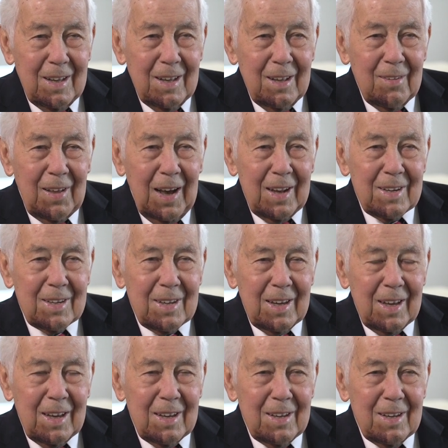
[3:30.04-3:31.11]
that
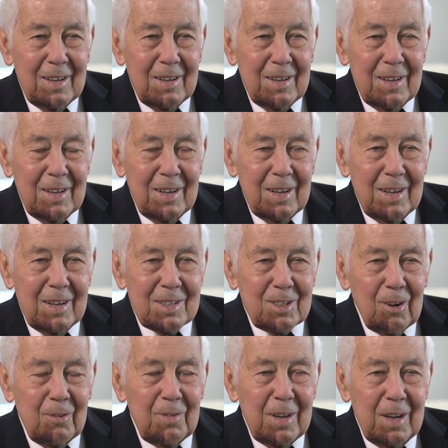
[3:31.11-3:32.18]
the
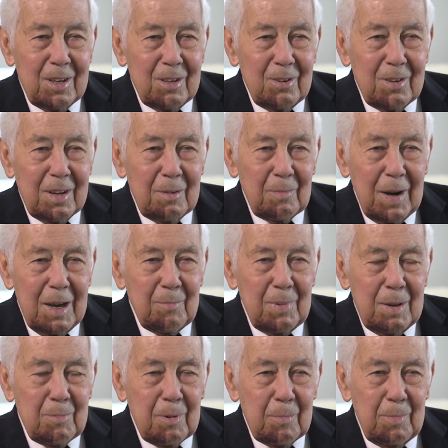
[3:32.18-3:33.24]
Soviet Union might
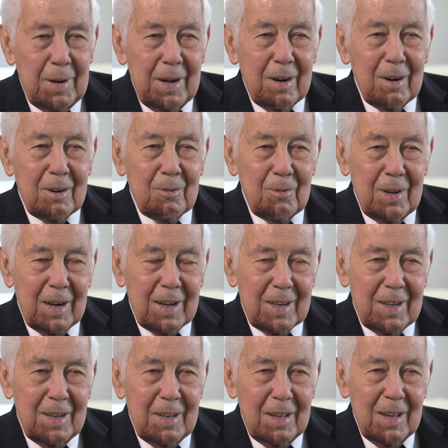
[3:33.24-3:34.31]
be prepared,
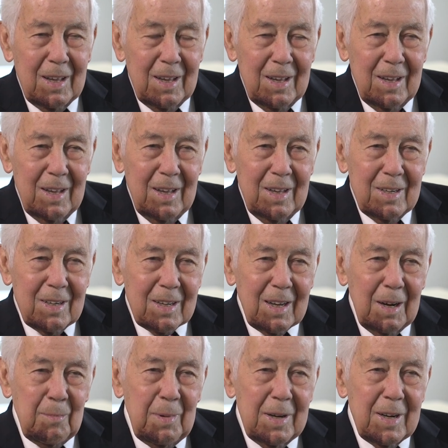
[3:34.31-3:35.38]
really, to
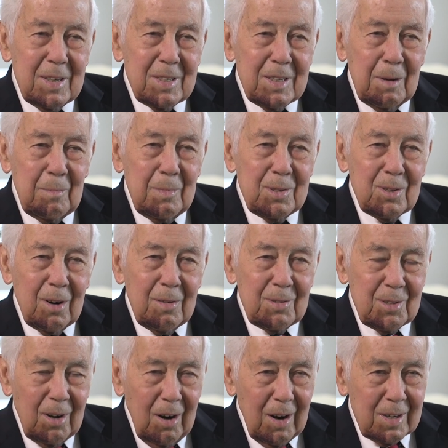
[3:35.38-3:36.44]
come into some sort of
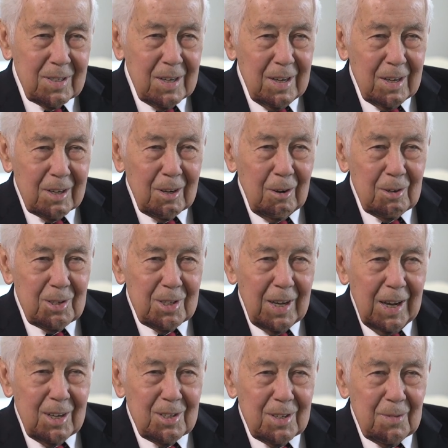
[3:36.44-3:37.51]
talks and
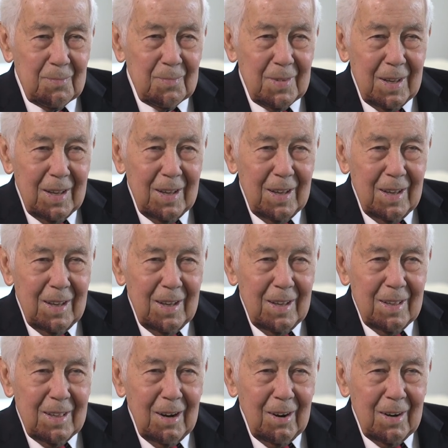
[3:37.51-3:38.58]
negotiation.
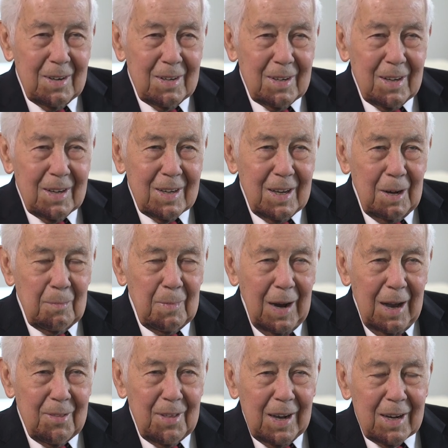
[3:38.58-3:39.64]
There had come,
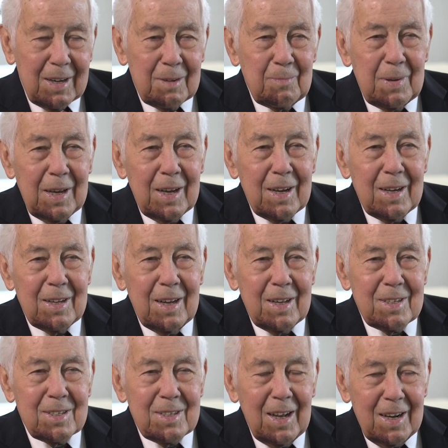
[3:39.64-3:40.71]
I think, to be
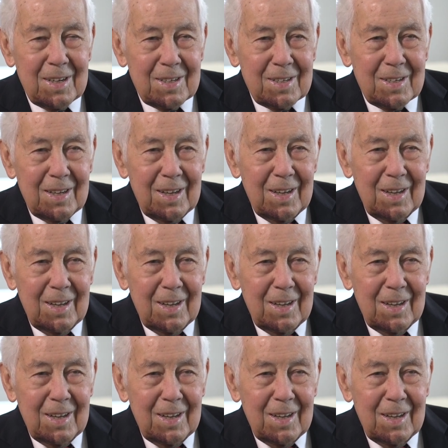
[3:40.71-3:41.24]
a sense